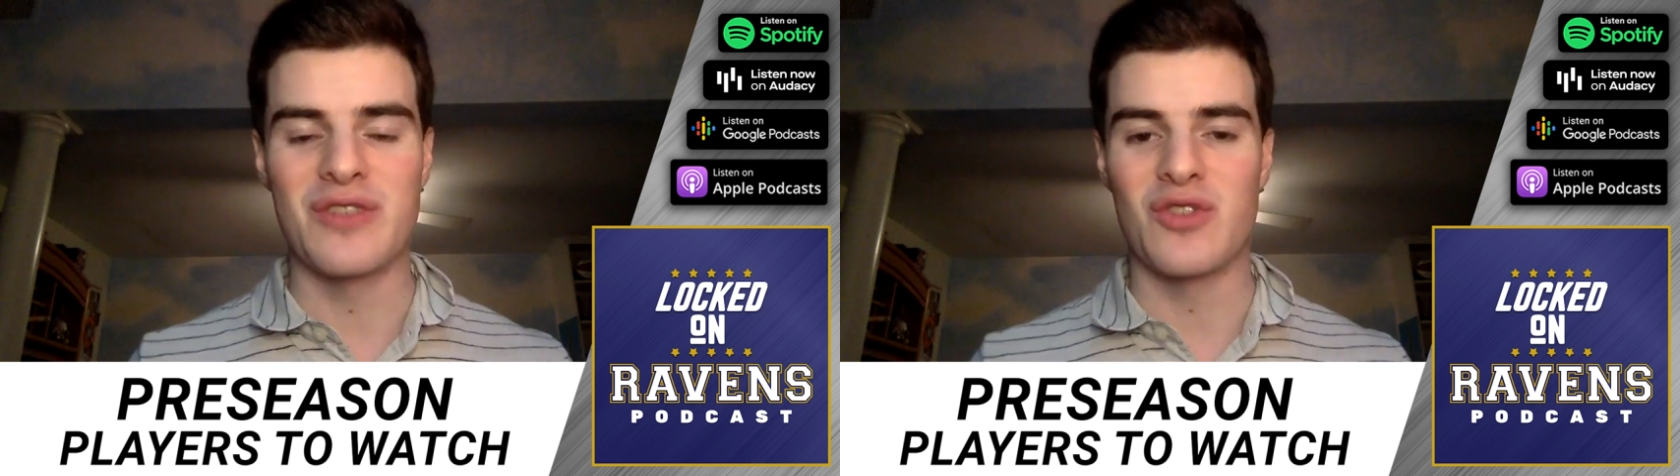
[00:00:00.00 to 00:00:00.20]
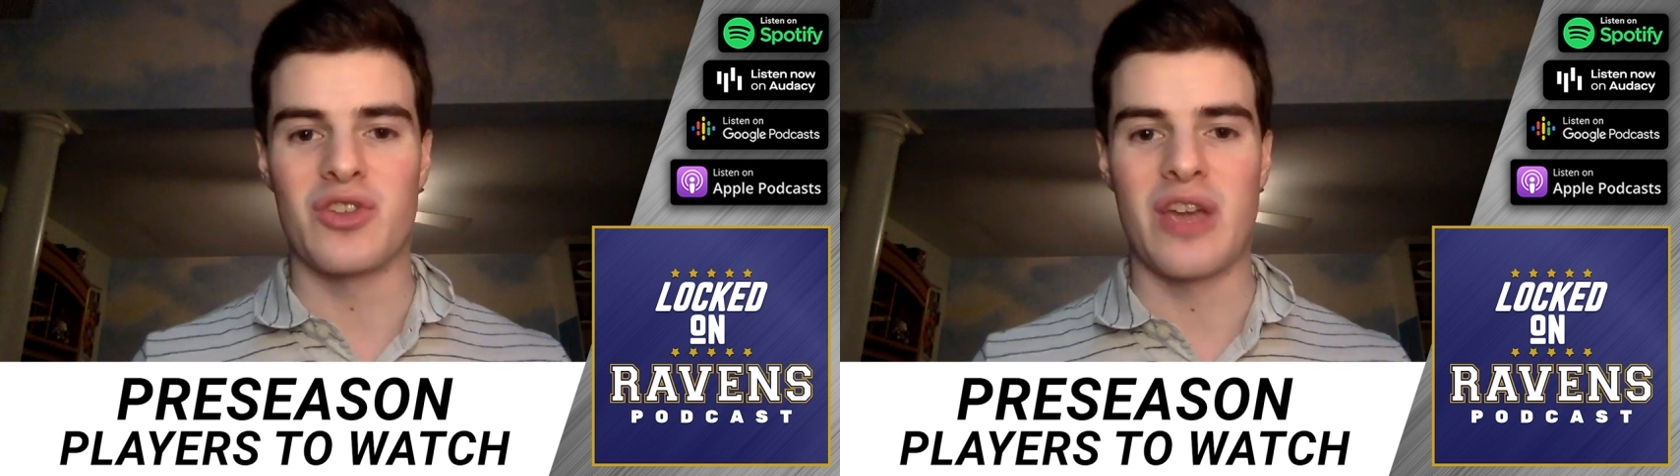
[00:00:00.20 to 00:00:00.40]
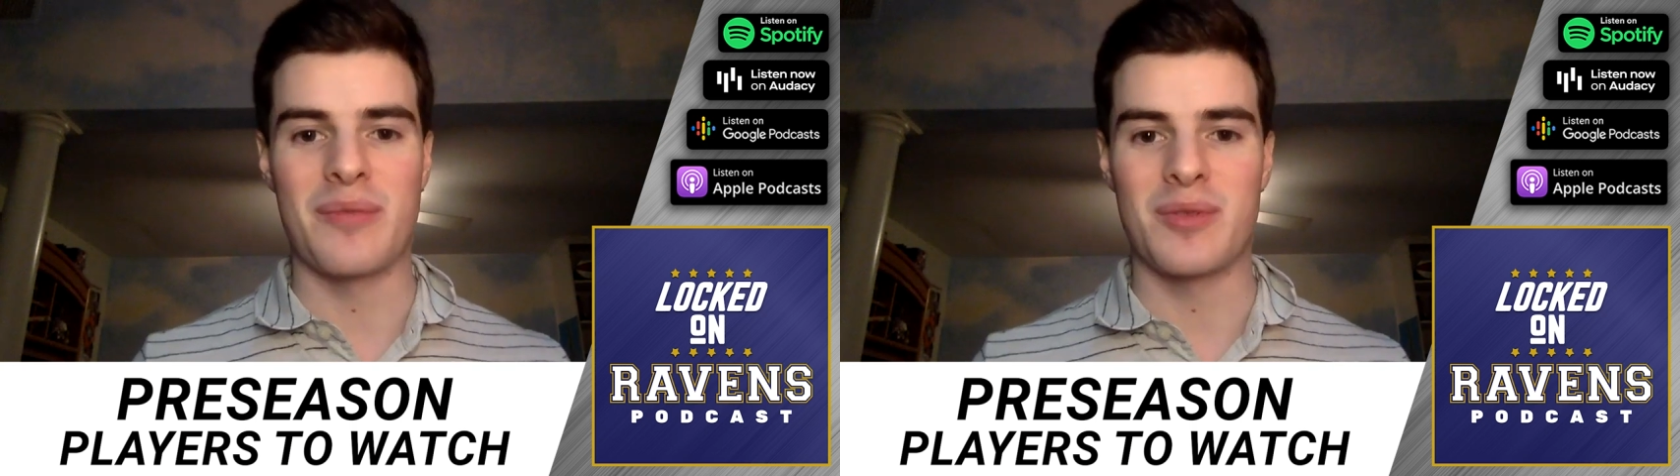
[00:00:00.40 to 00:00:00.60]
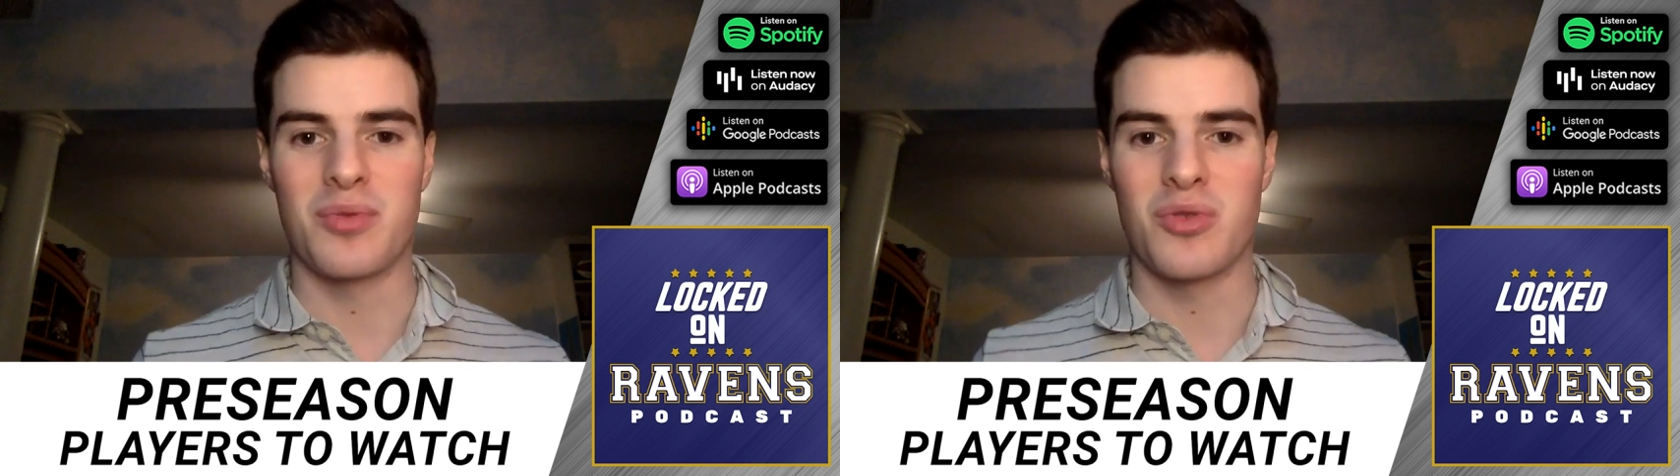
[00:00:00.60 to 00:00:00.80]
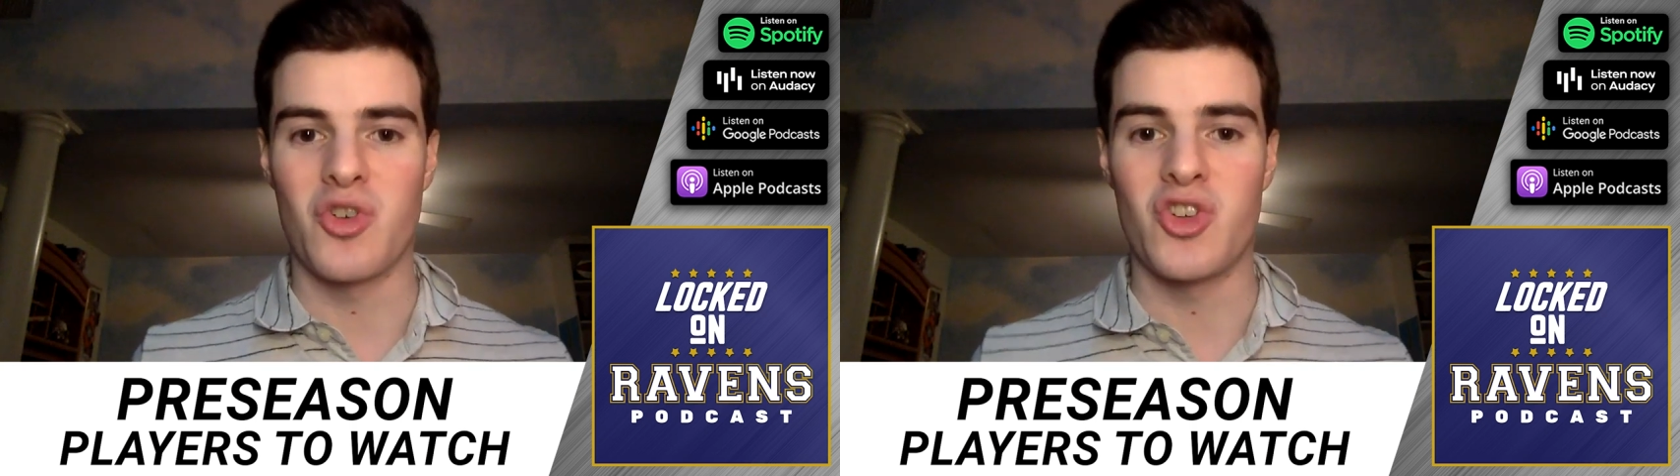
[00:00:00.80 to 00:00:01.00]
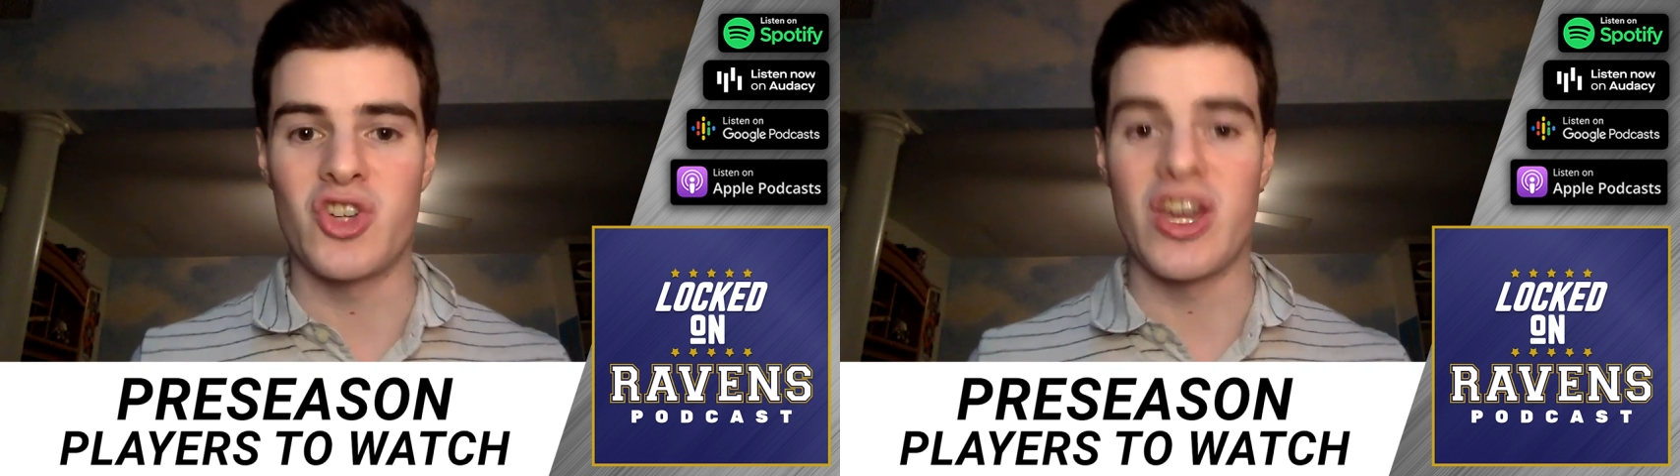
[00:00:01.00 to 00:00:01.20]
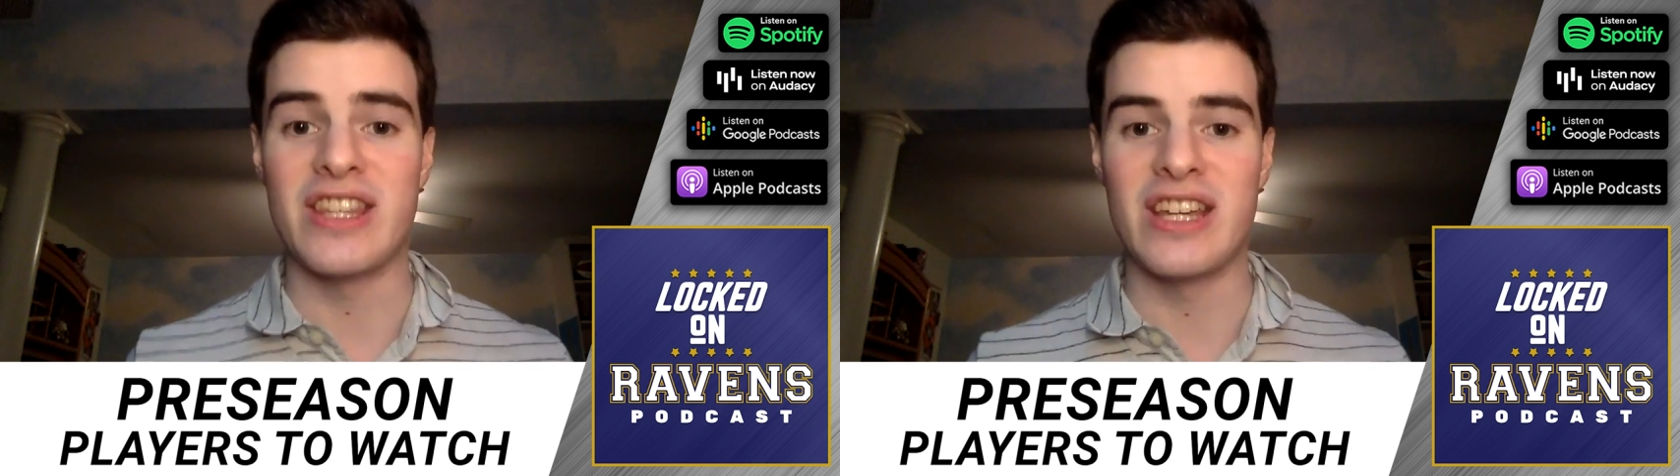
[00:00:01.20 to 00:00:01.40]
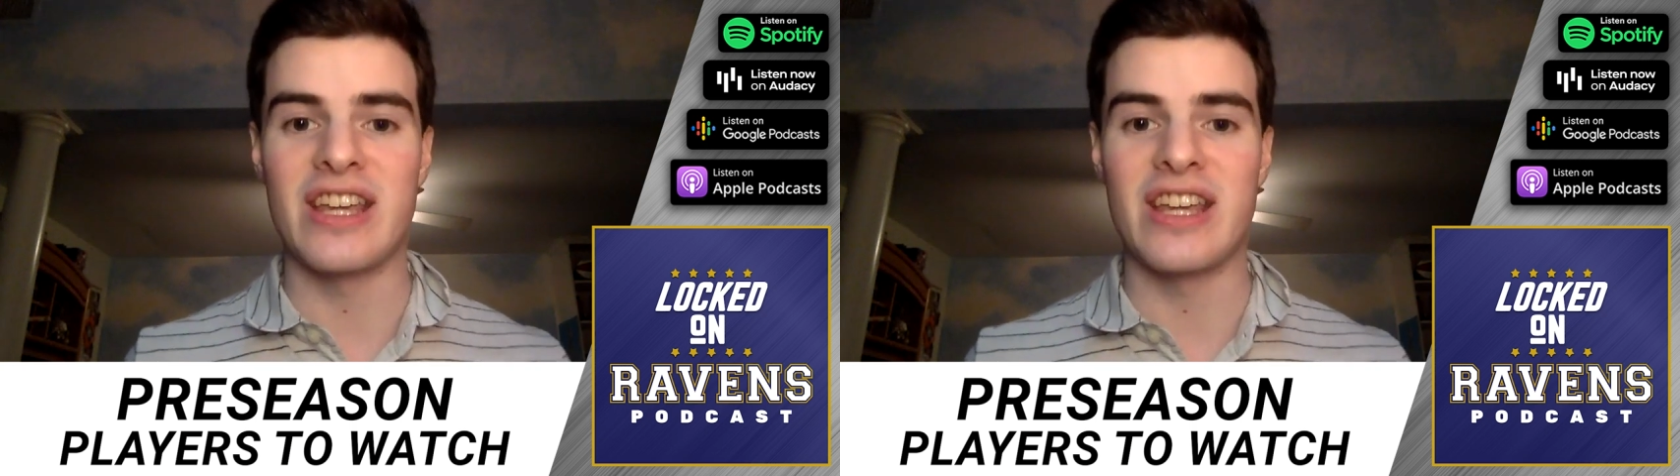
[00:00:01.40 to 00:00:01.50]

receiver James Proche.